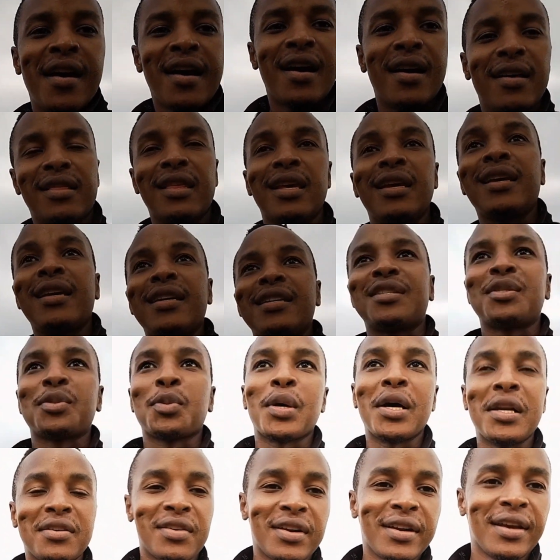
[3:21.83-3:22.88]
think it's
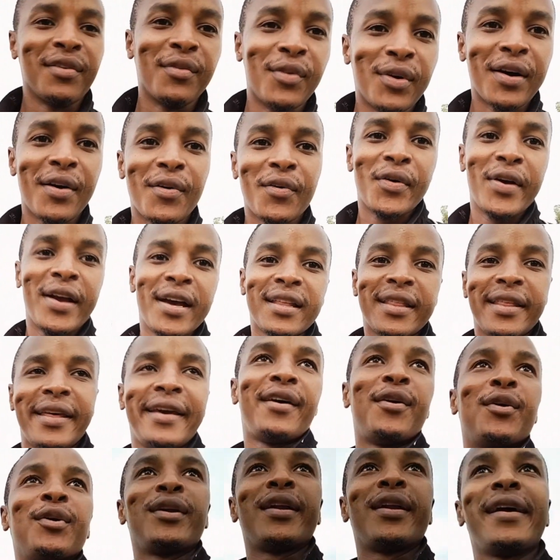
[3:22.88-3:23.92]
wondering wh where the
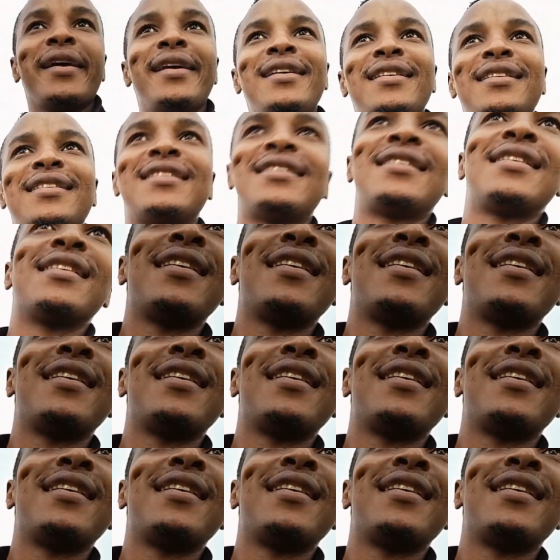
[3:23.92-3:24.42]
owner is.